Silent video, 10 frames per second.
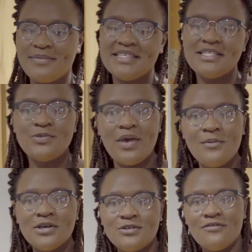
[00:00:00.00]
This is where
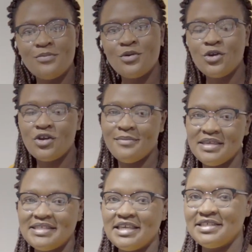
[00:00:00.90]
most of the programming
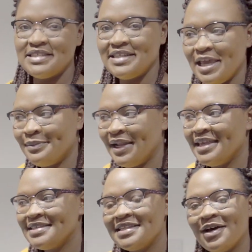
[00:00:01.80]
sessions take
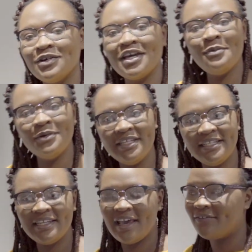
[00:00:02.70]
place. Now come on
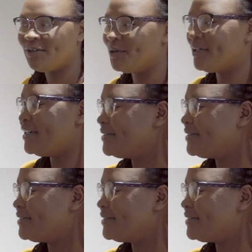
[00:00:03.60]
in and have a look.